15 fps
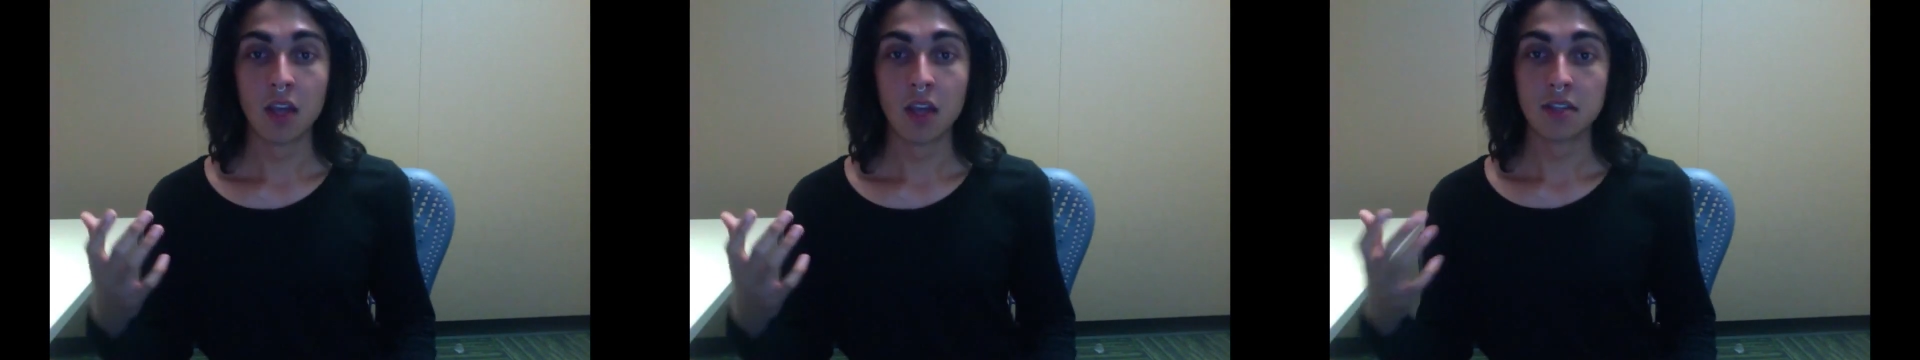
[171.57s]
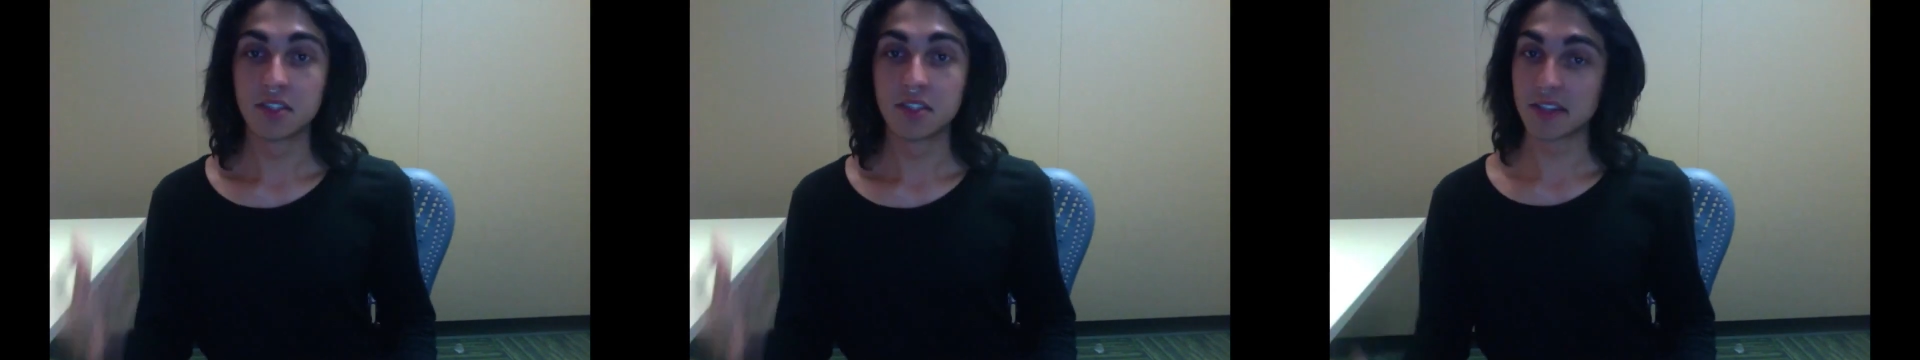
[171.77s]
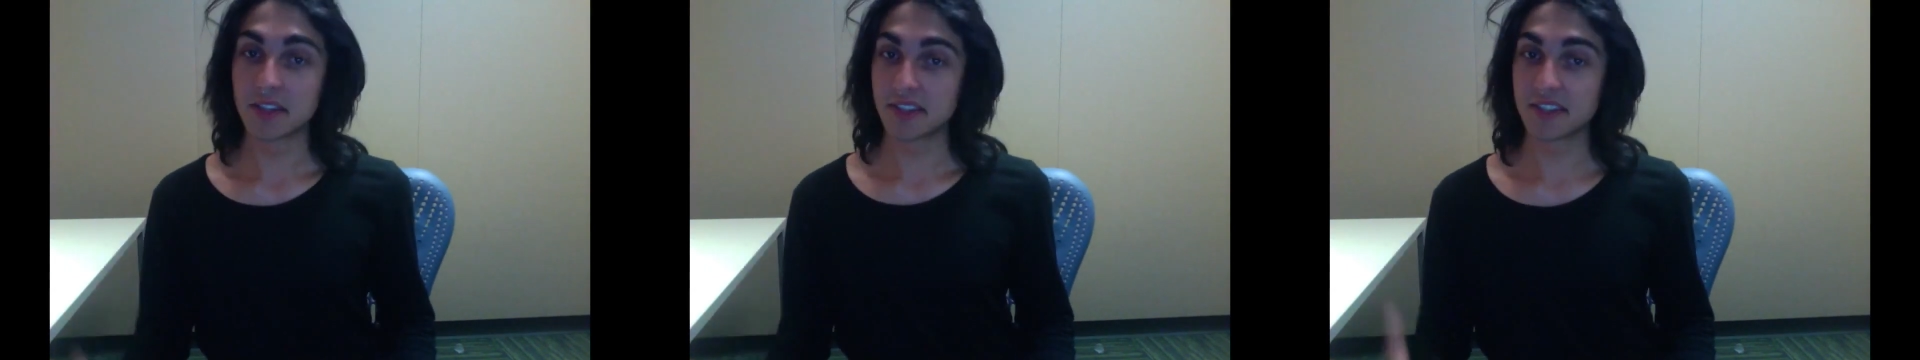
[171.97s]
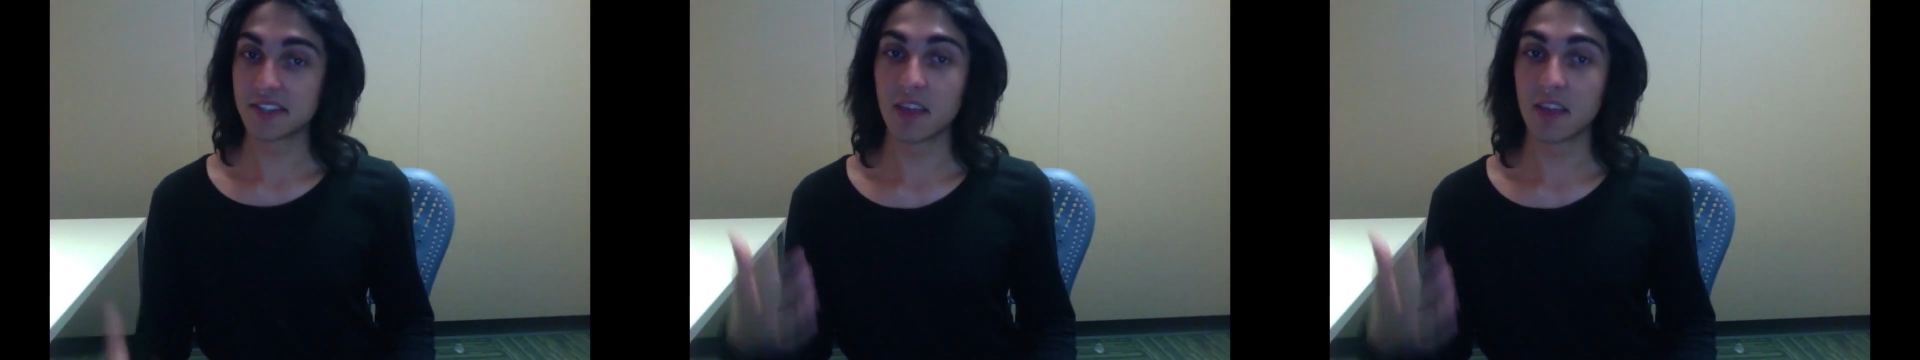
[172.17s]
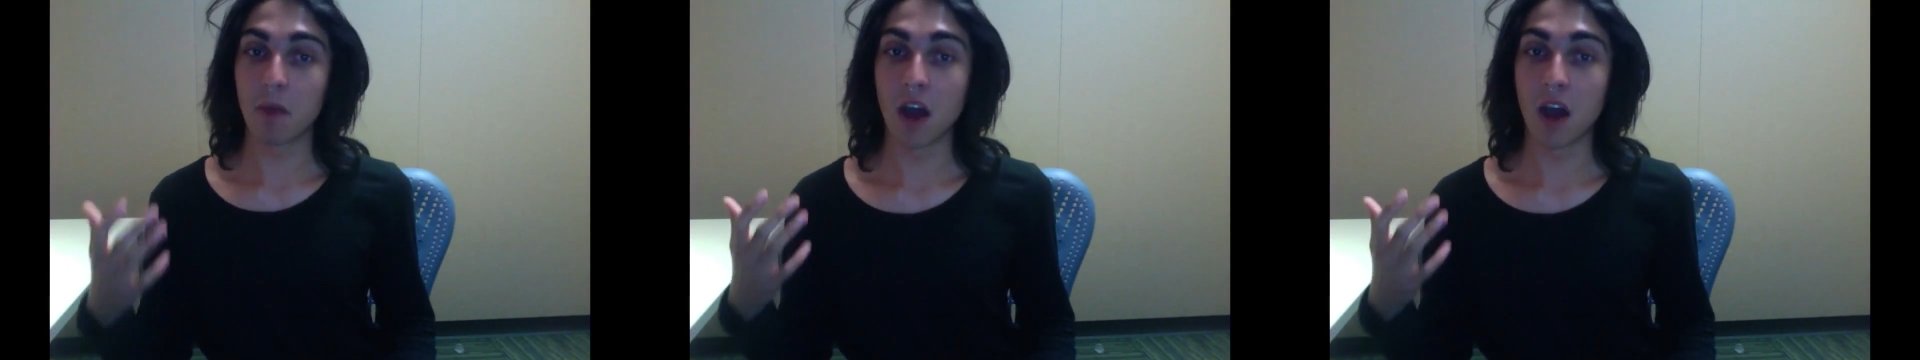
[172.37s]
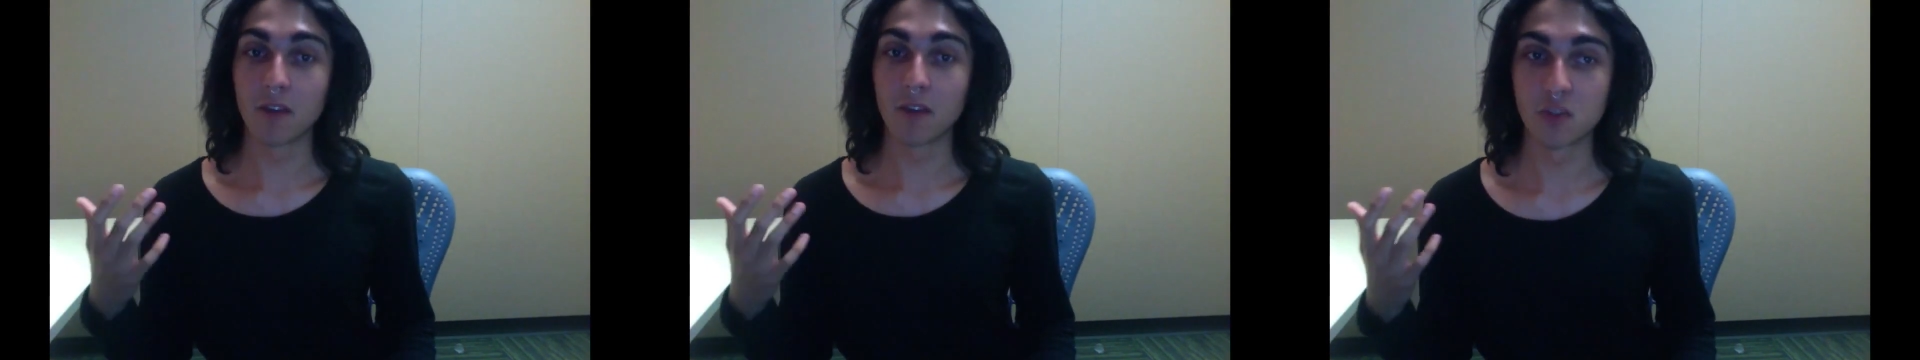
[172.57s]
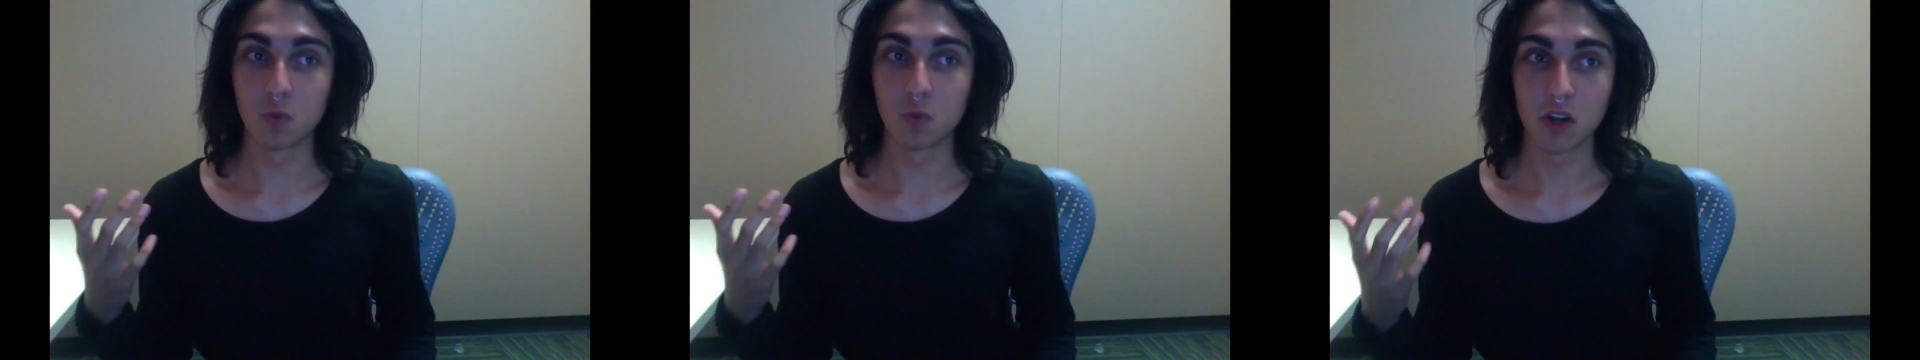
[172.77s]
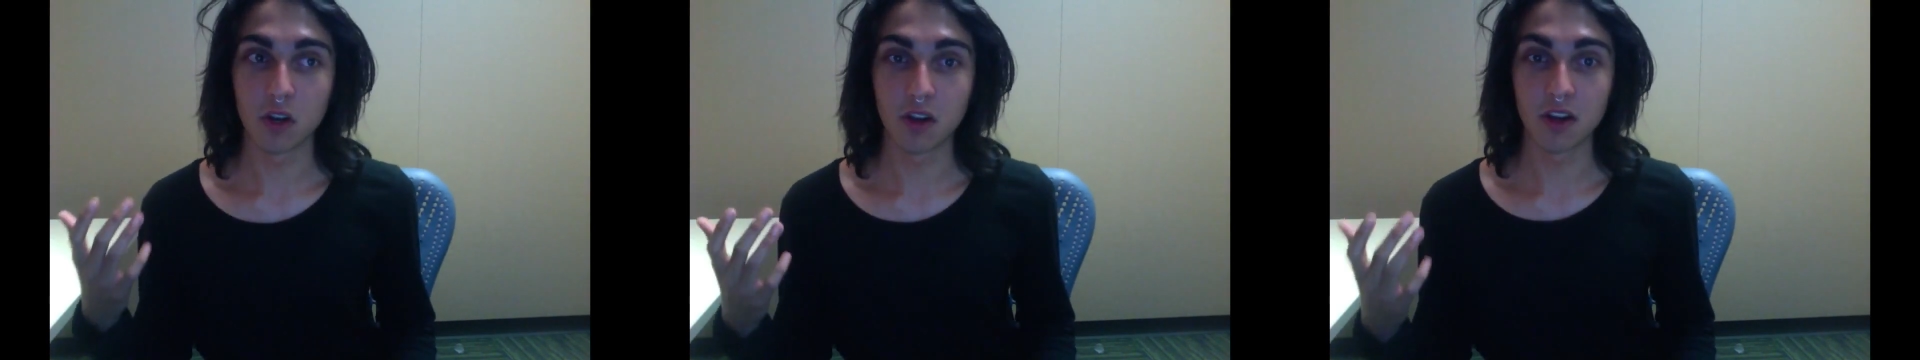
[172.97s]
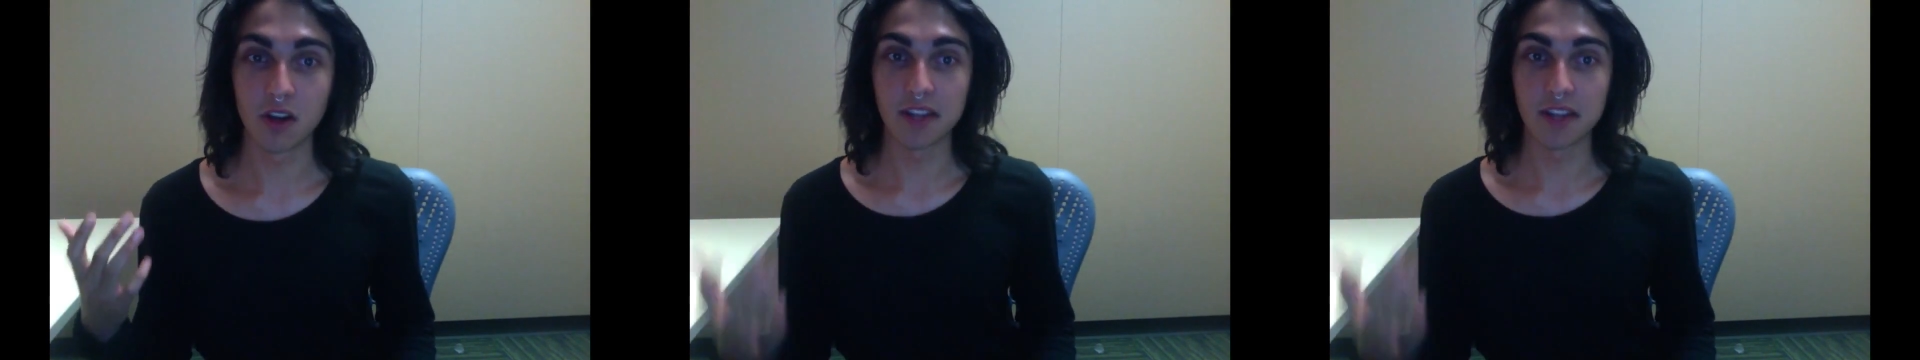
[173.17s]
Just as the impoverished worker